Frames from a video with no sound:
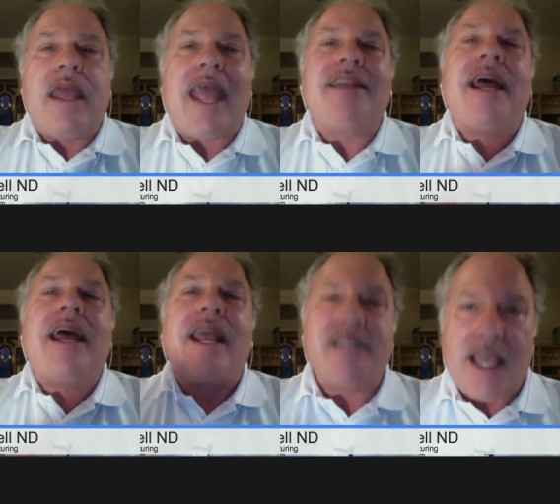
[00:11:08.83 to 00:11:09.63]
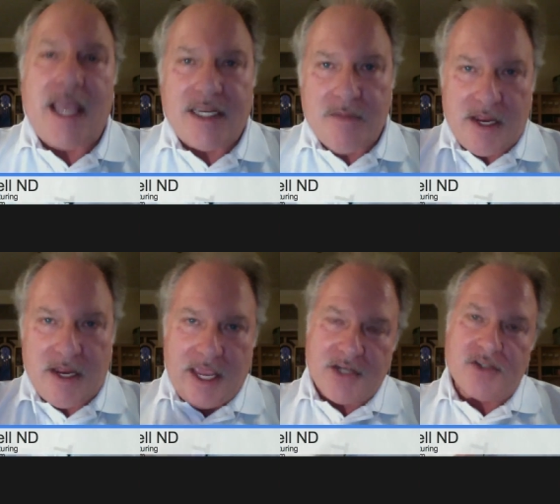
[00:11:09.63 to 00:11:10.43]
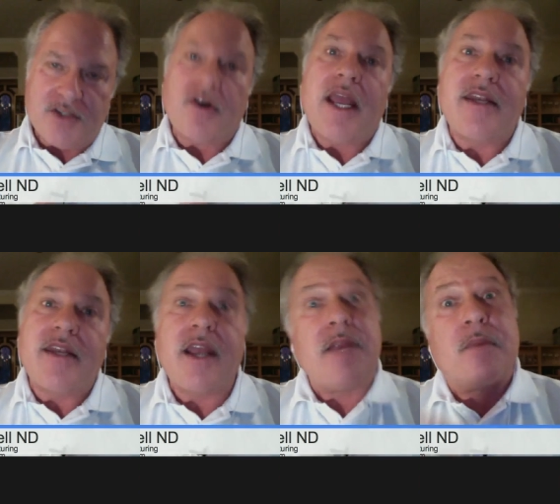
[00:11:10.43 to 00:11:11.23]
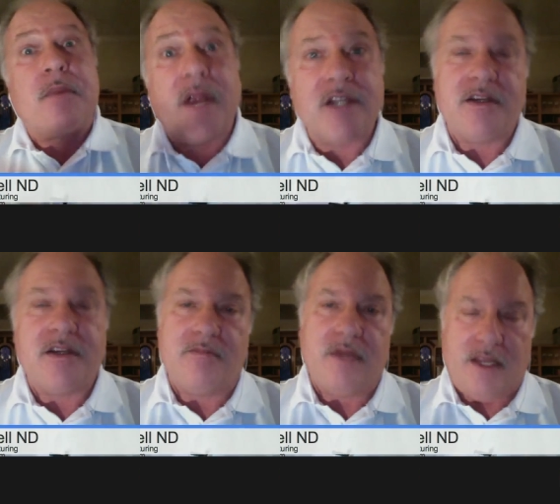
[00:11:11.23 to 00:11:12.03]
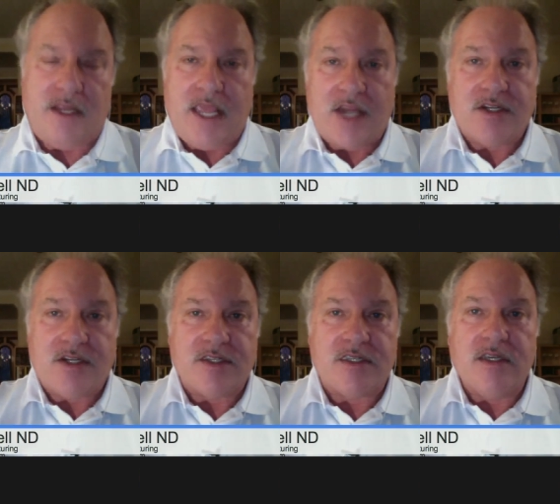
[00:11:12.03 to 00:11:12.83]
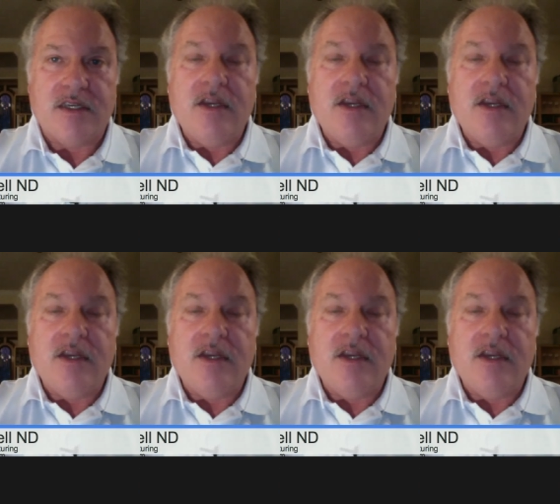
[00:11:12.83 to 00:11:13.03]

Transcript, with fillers: anti-anxiety medications or anti-depression medications